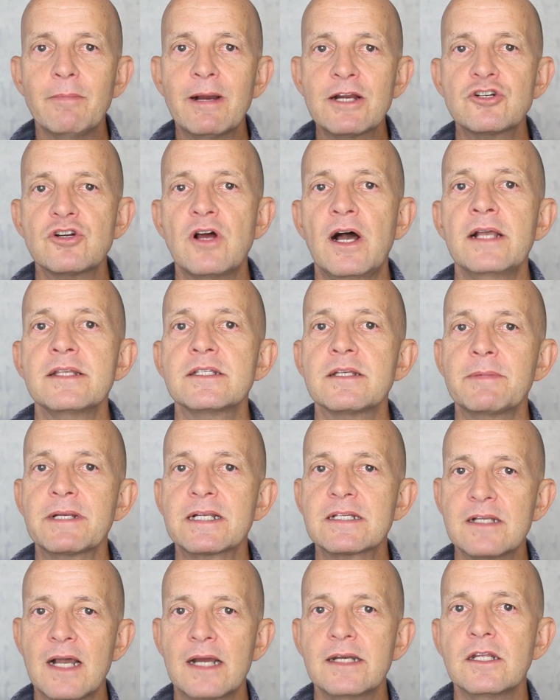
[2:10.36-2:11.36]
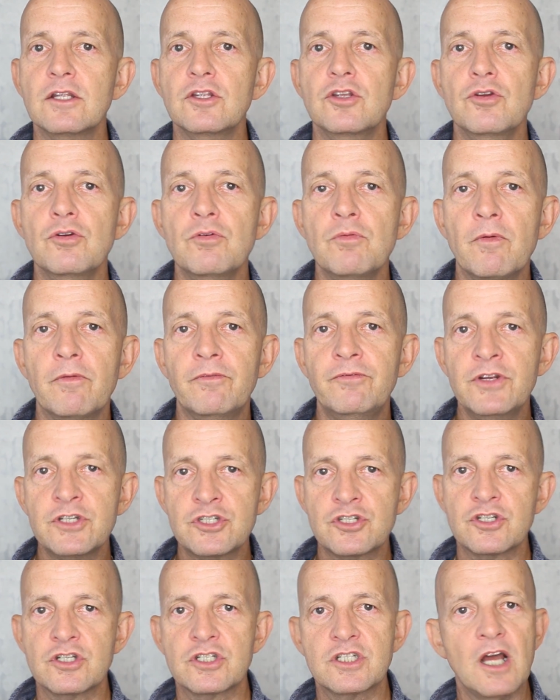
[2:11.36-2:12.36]
you might try some exciting new
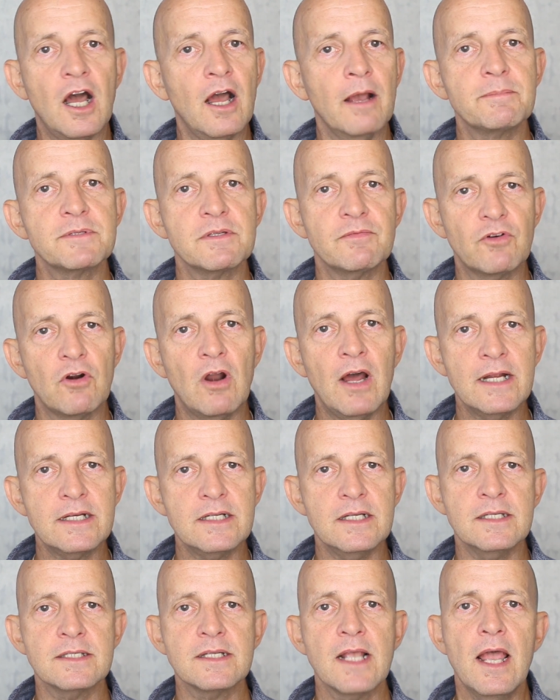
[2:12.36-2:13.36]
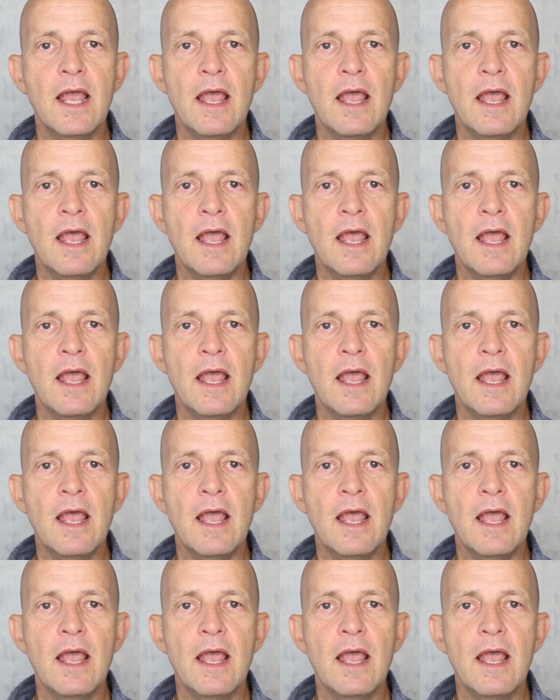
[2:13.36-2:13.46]
fish types and varieties.